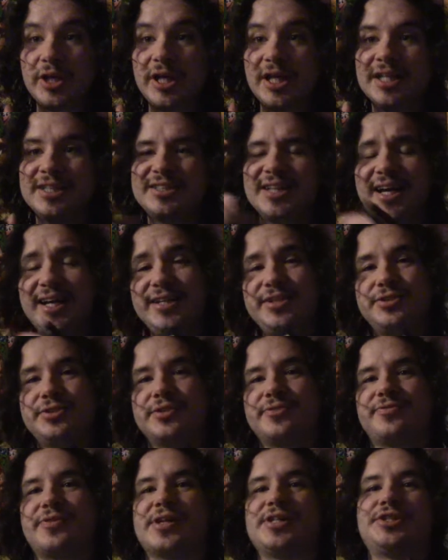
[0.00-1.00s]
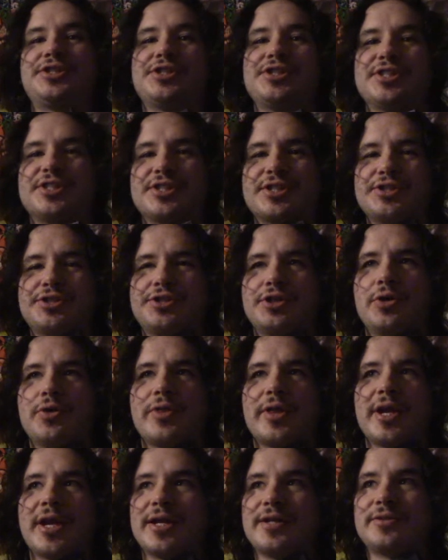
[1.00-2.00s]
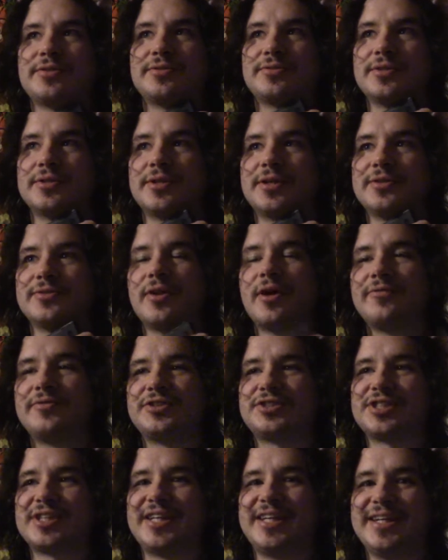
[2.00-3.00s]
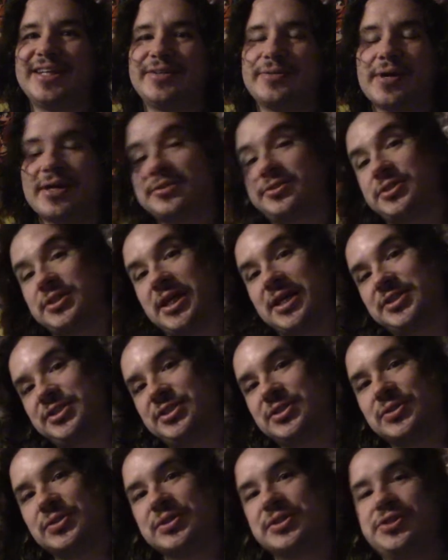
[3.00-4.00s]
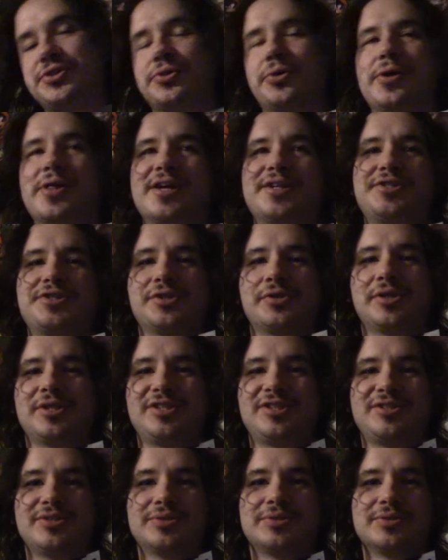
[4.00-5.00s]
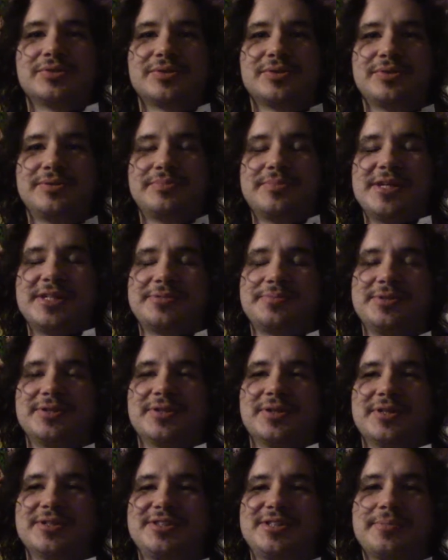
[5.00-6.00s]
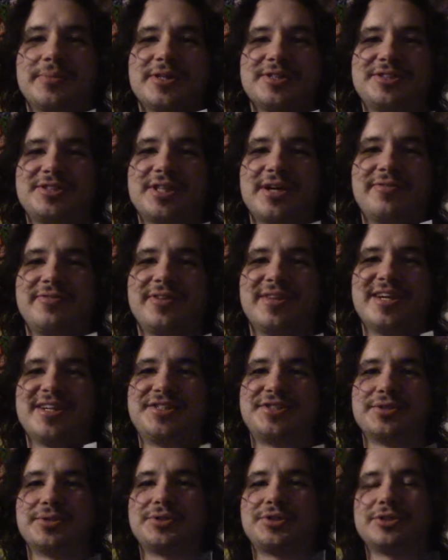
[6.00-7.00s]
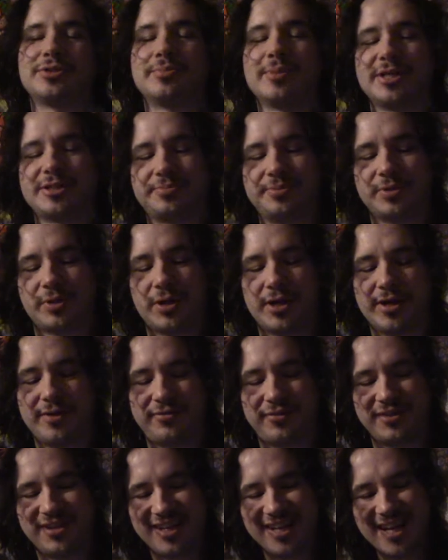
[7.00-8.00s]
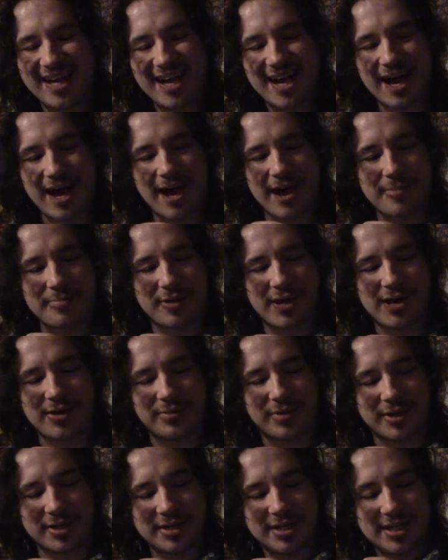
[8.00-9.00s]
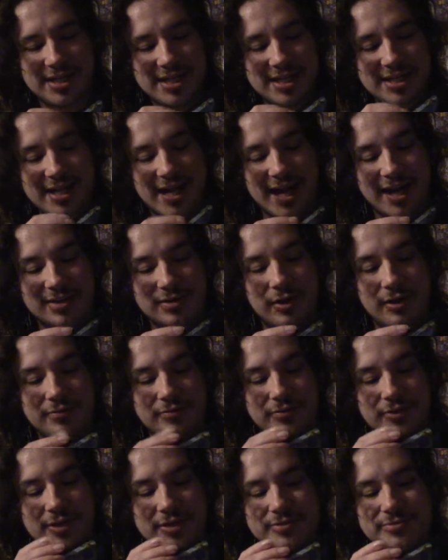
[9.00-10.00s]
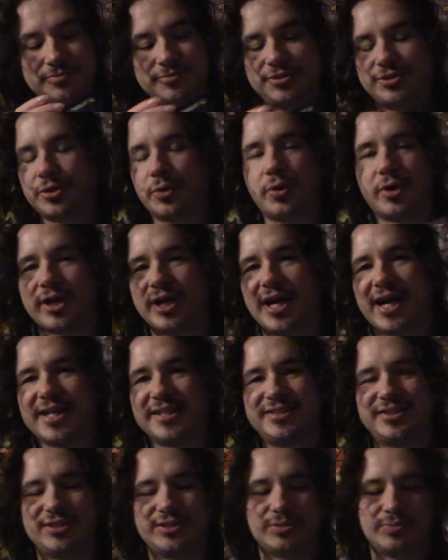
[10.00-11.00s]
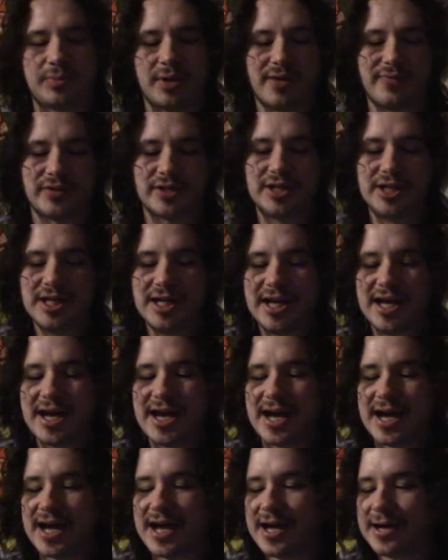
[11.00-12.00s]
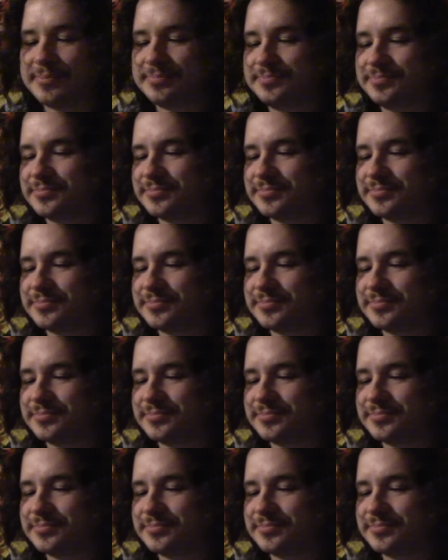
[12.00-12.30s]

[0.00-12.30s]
Tiny Toon Adventures is a show that I loved as a kid. Actually, I still enjoy that show. It still makes me... Some of the stuff in that show still makes me laugh. But anyway, yeah, I love that show, or cartoon, whatever. And